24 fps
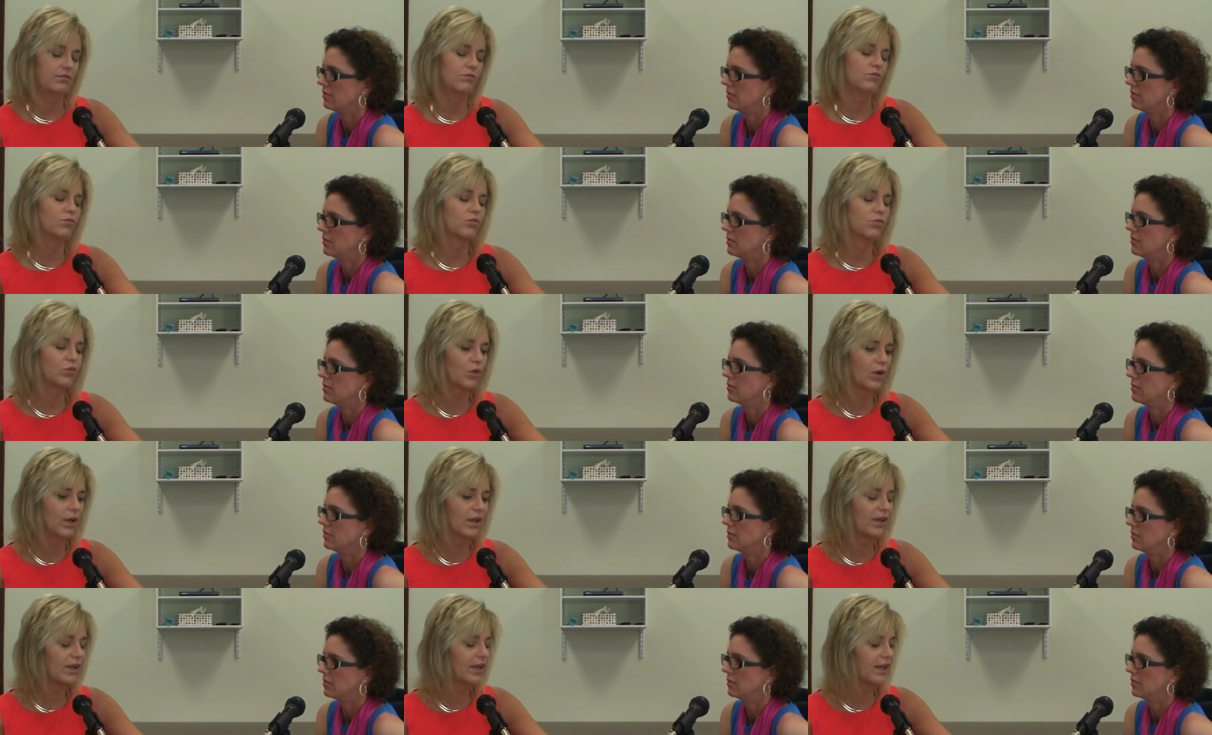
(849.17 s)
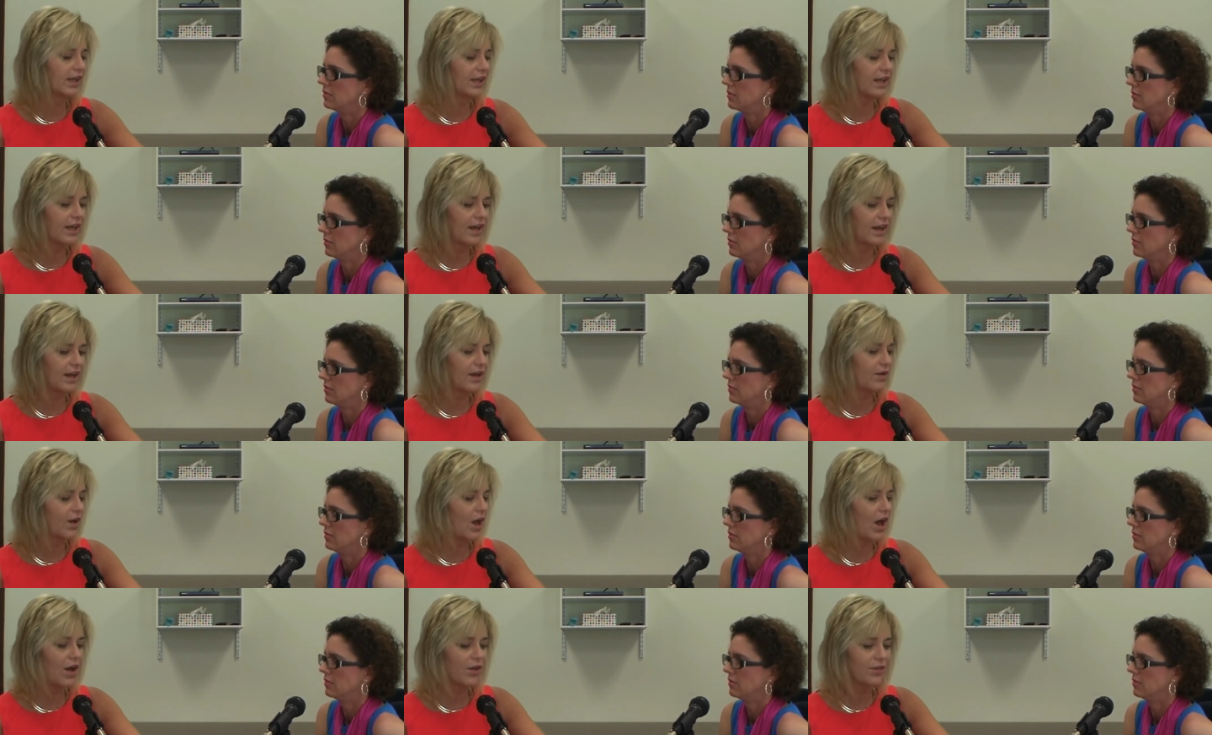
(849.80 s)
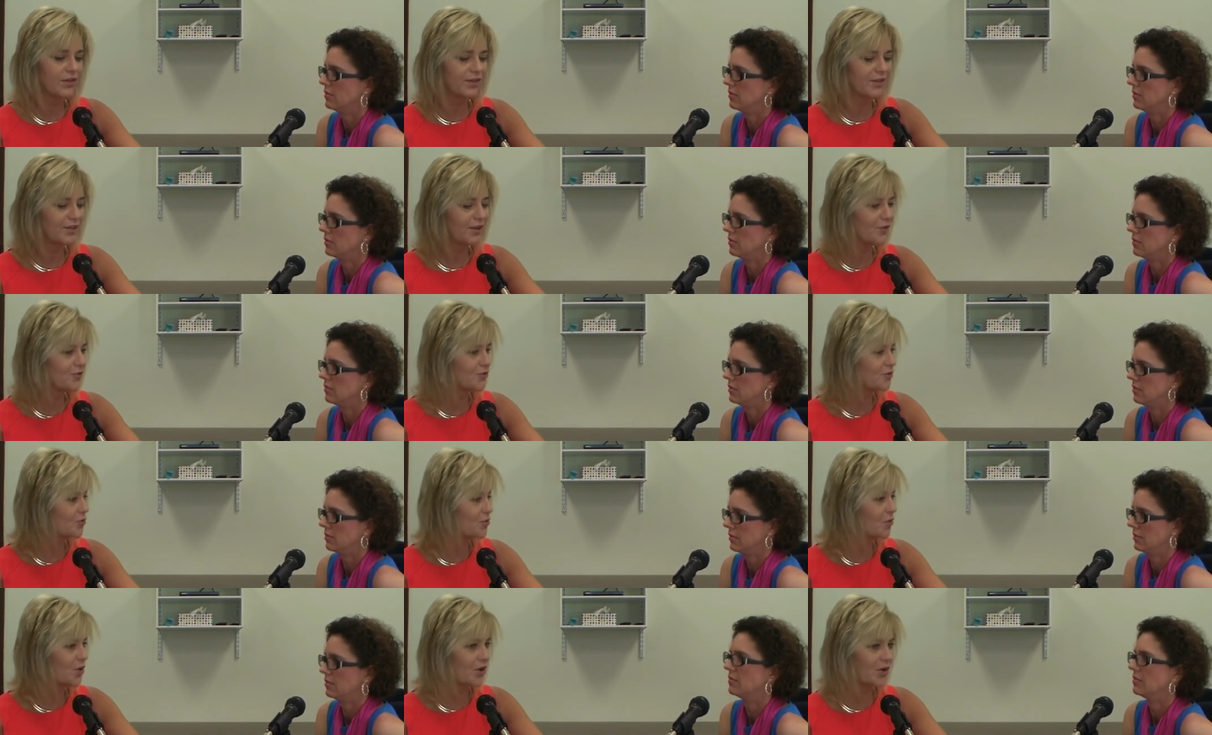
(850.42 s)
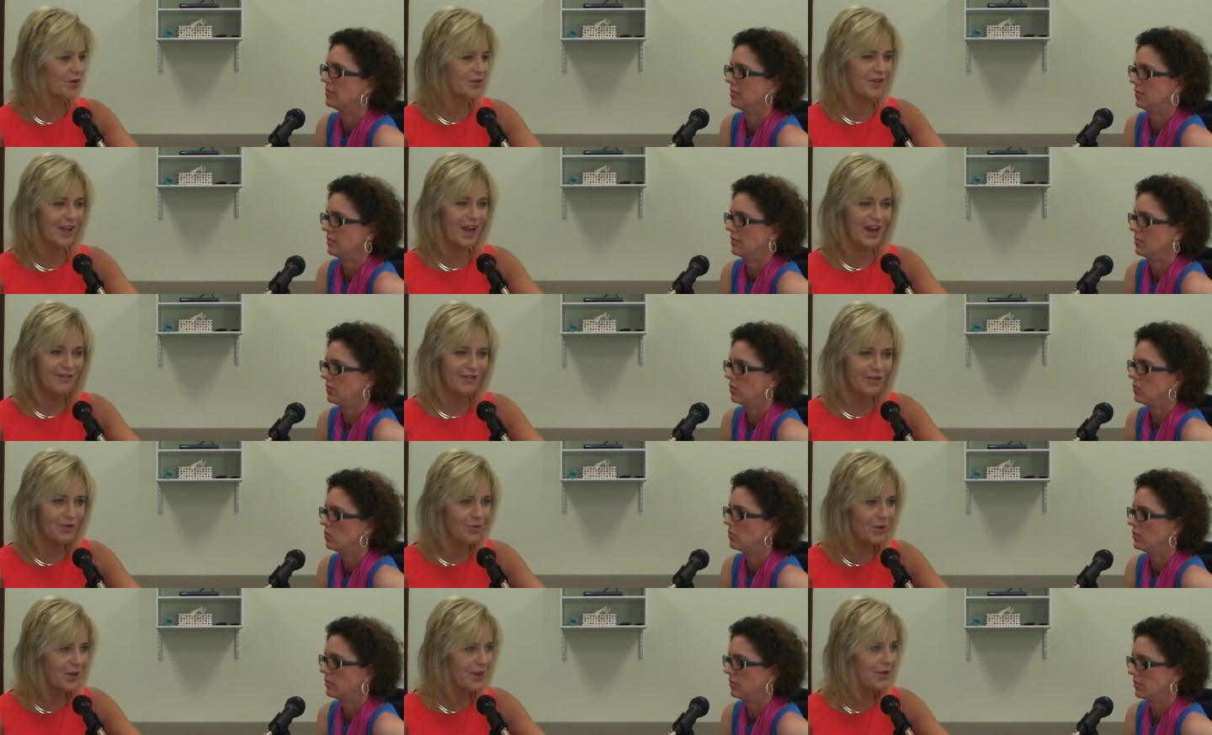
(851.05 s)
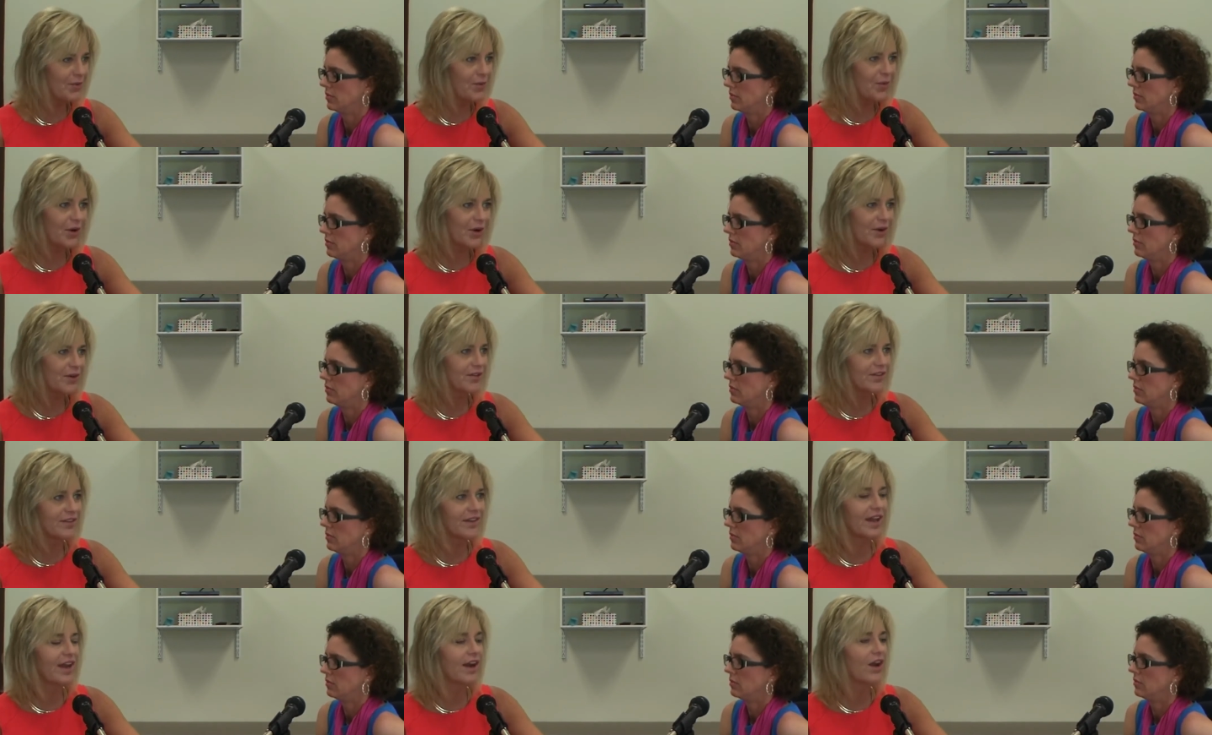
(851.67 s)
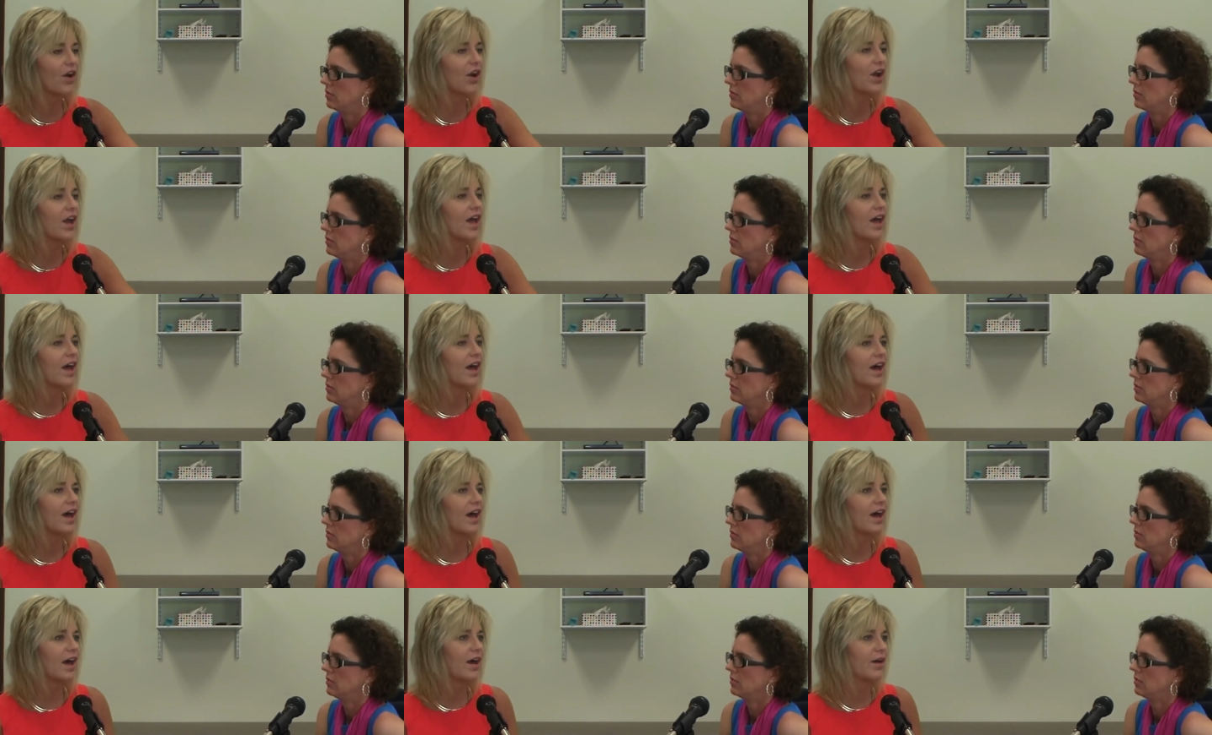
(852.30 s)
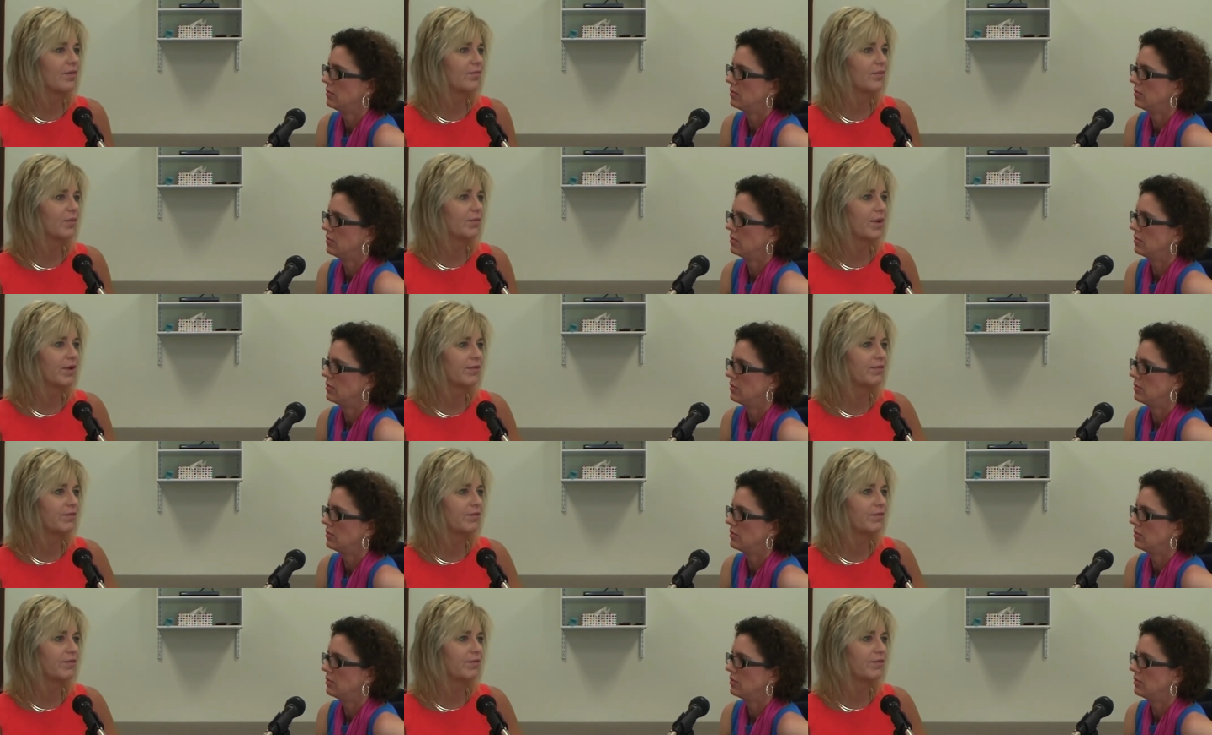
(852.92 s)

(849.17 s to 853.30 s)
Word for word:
Speaker 1: really, all the social workers, everyone that works there, we're